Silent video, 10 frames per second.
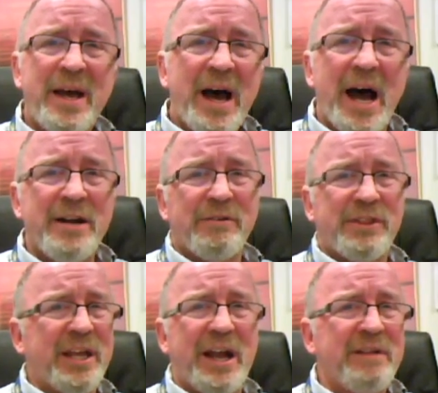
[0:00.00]
I don't
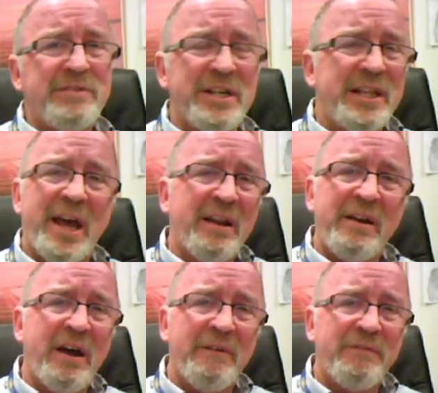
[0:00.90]
think I did that
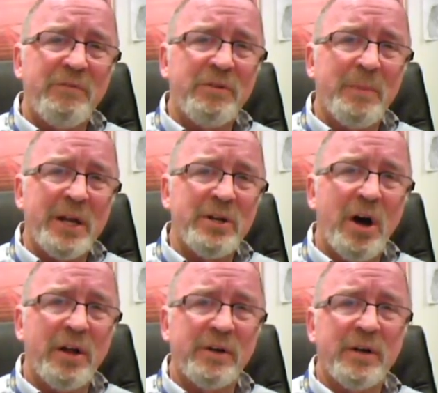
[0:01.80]
enough with my
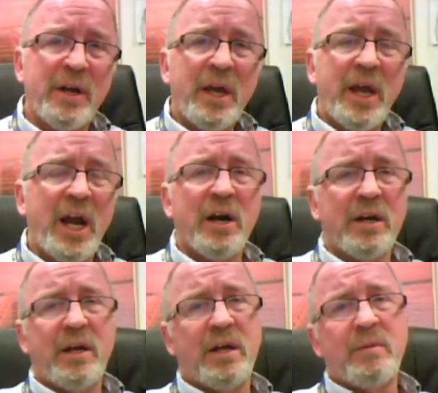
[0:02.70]
daughter
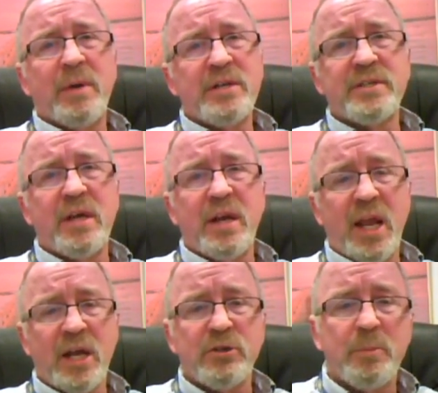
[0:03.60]
Erica and my son
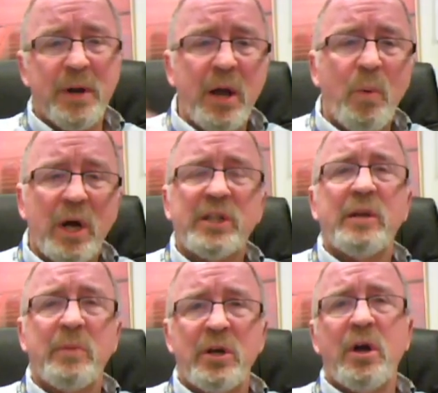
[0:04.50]
Andrew, but I want
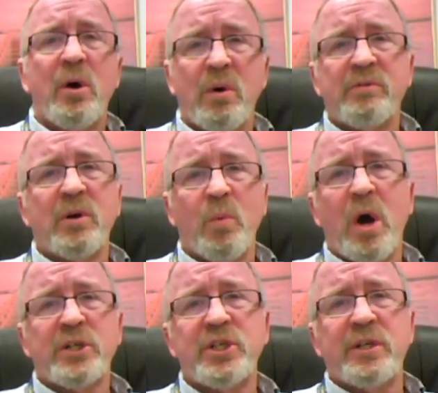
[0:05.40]
them to know if they're
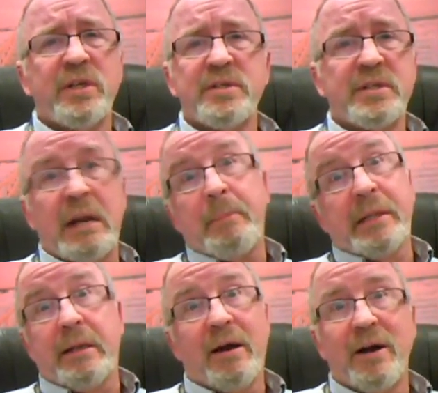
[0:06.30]
watching this, and I bet
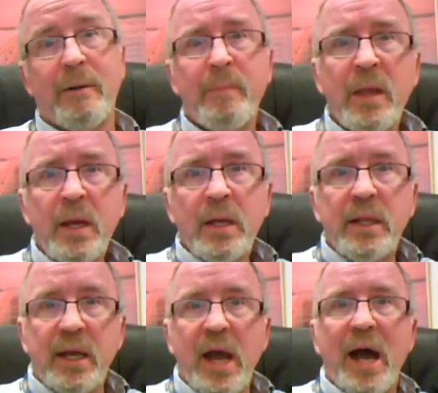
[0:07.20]
they are,
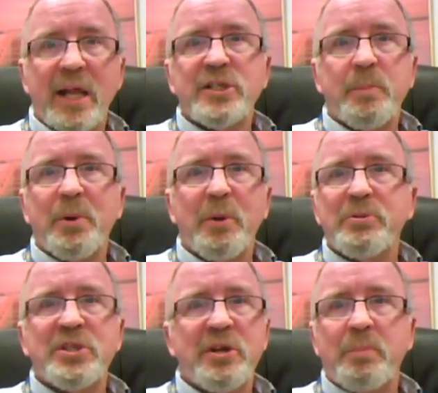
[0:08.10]
that God has a
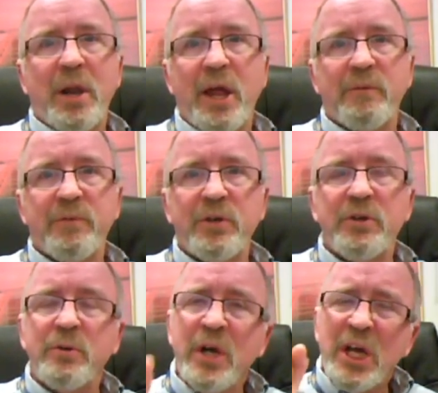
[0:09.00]
purpose and plan for
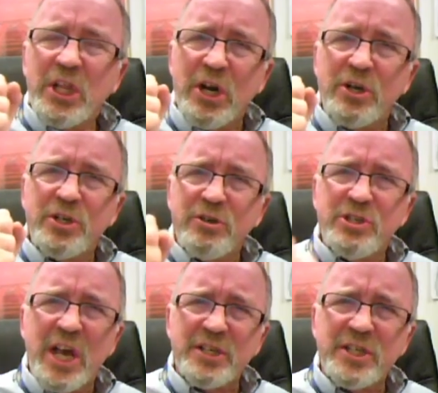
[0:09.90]
you. There's your
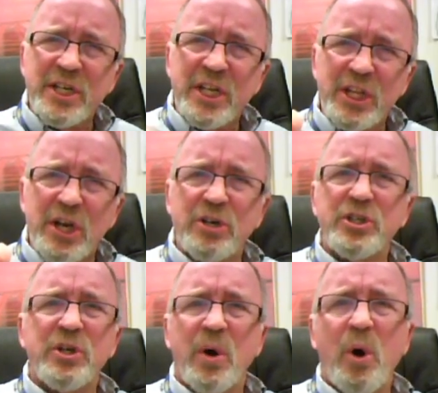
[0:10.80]
destiny, there's
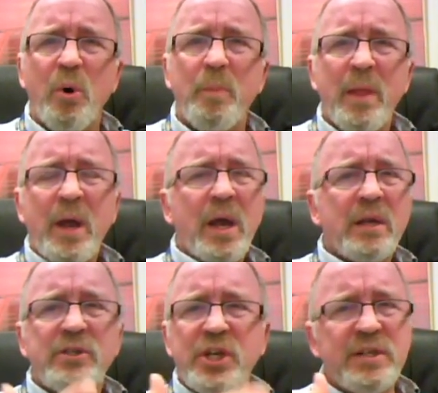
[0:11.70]
your hope.
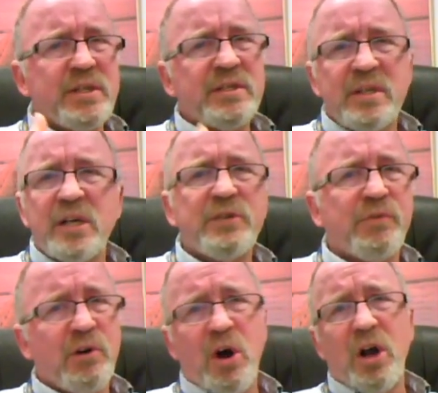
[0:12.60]
Jesus does
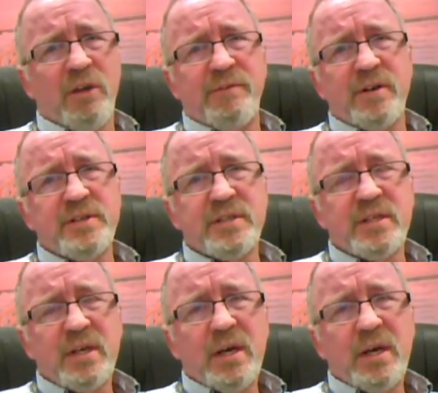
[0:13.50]
for all of us.